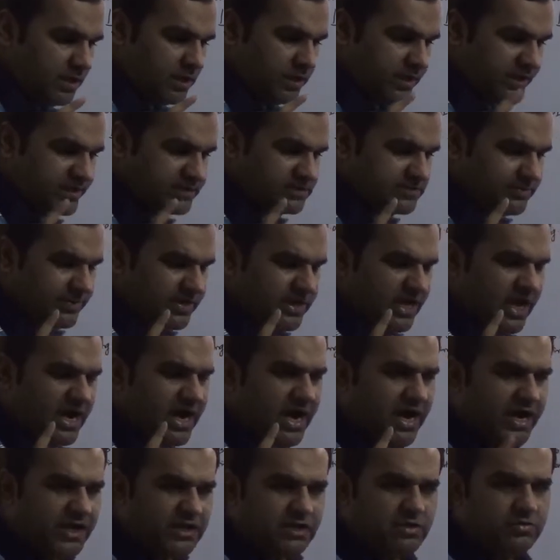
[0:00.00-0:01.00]
it's very
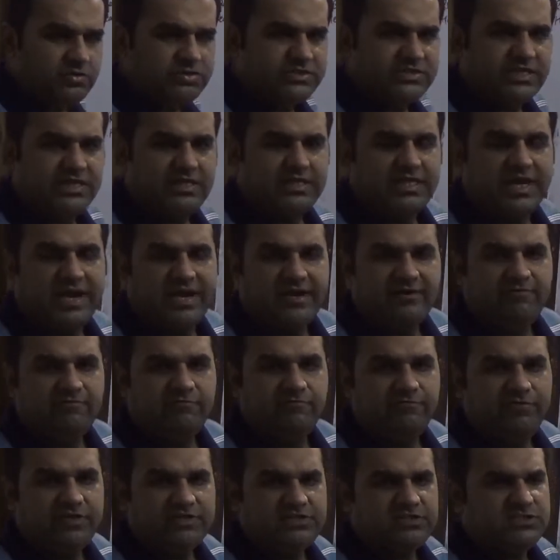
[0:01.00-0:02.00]
hard to say that
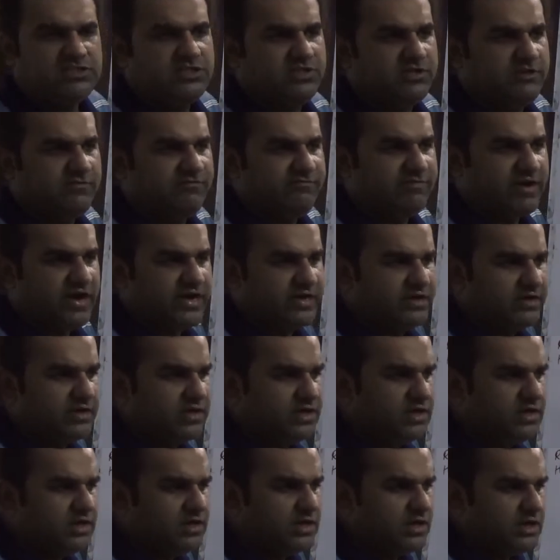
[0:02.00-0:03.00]
which
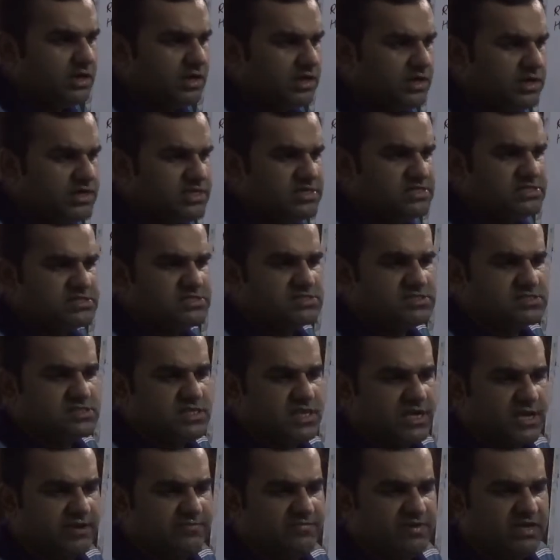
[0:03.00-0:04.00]
refiner is
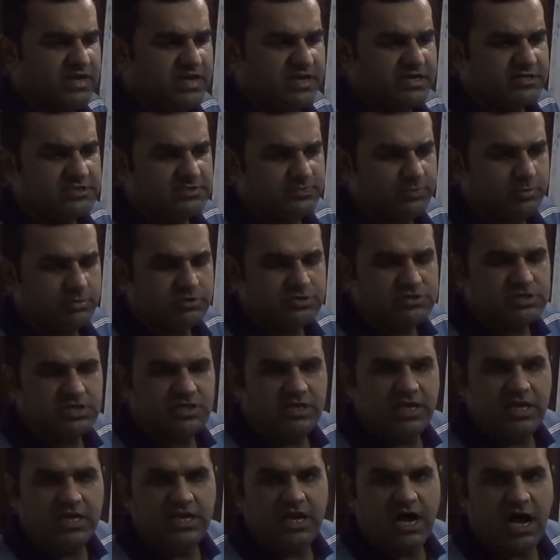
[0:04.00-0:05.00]
having exposure
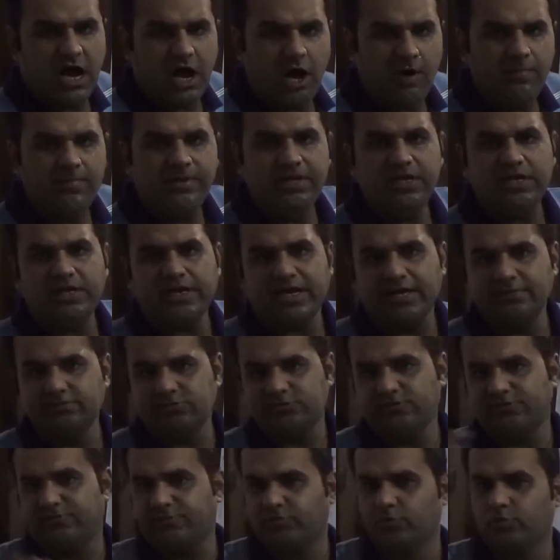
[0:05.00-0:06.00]
in how many
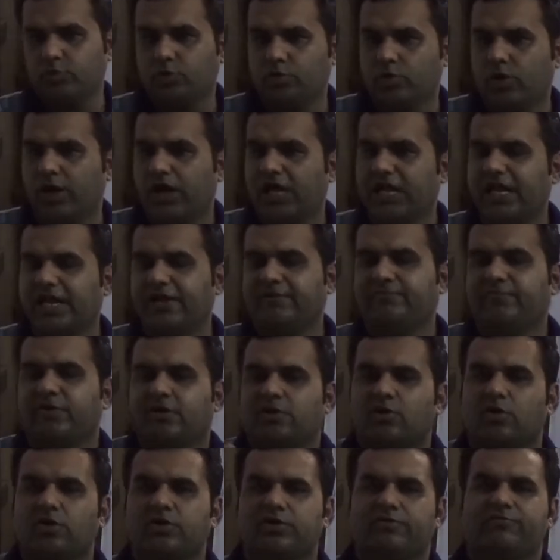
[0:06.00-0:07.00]
types of crude oil and
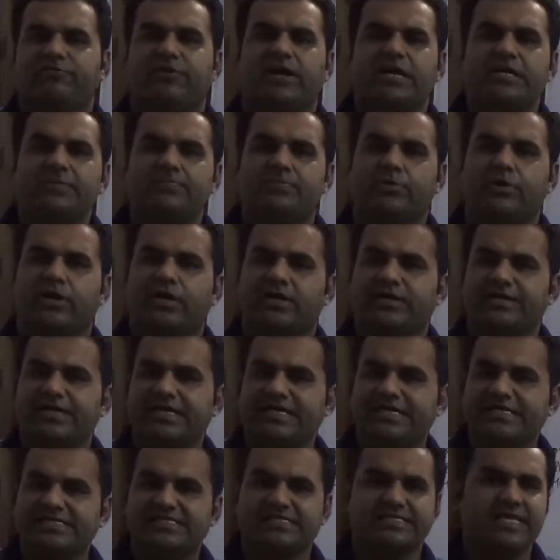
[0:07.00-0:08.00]
what all refined product
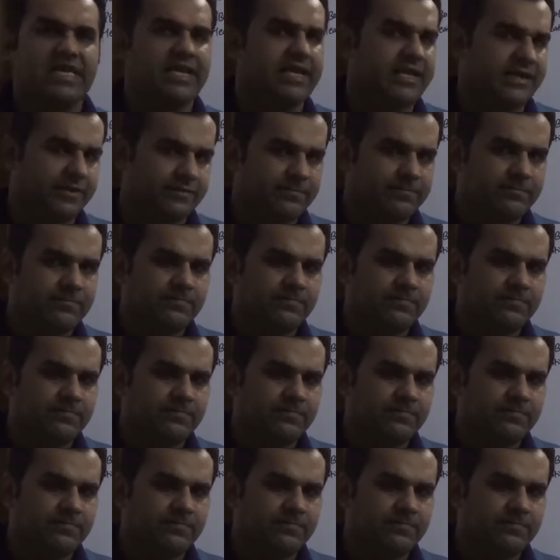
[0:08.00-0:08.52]
he is selling.